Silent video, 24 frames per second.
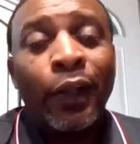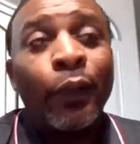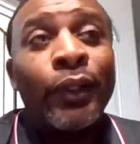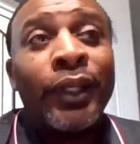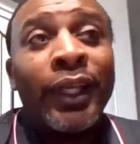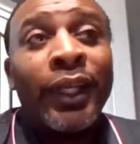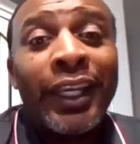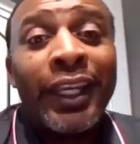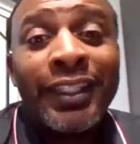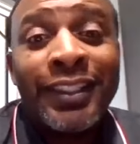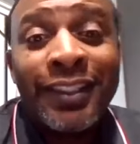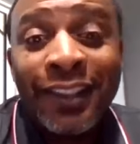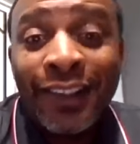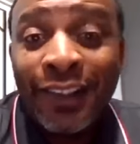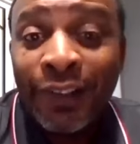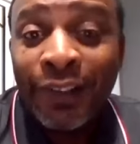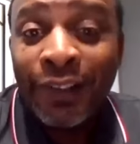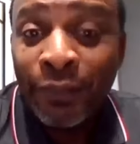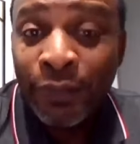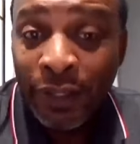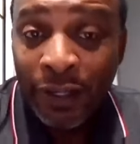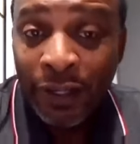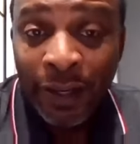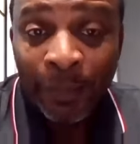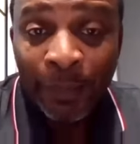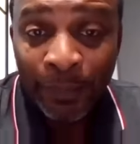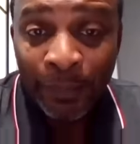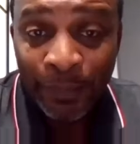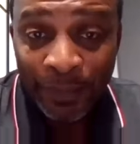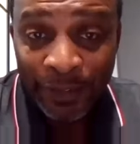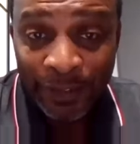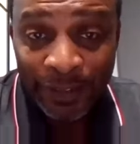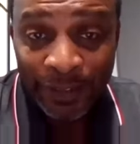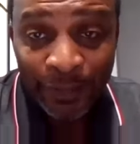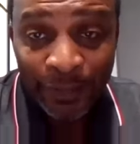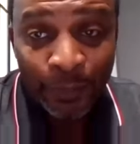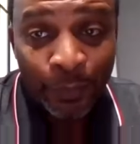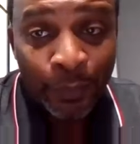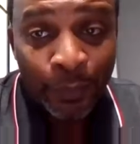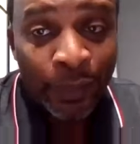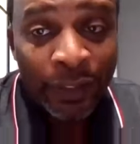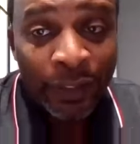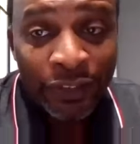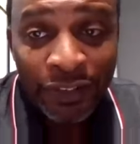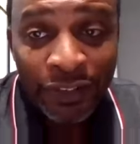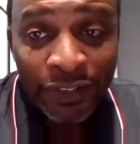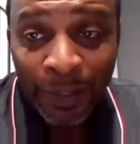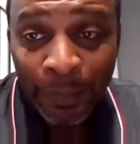Location of your operation.
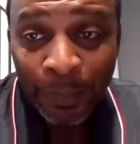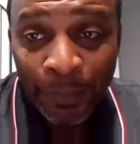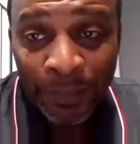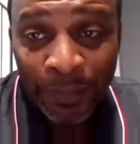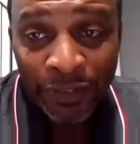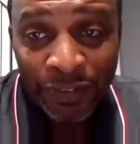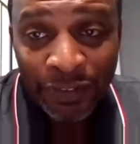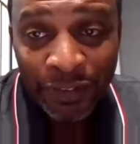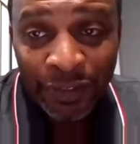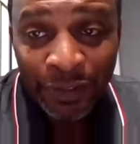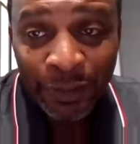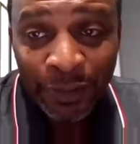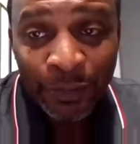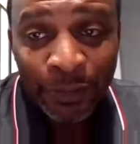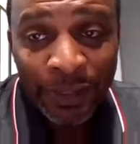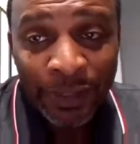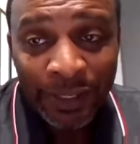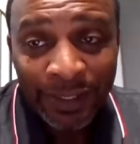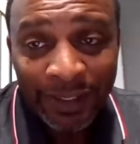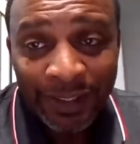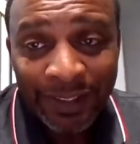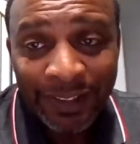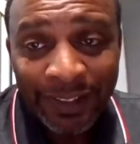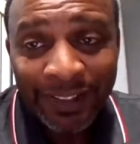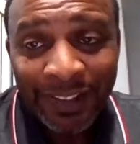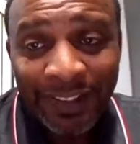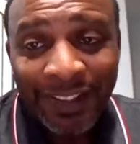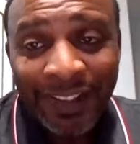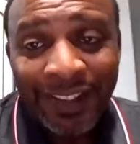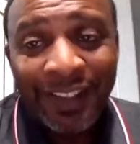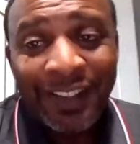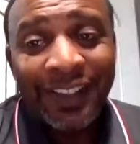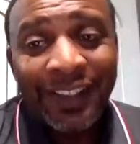Where's your operation located?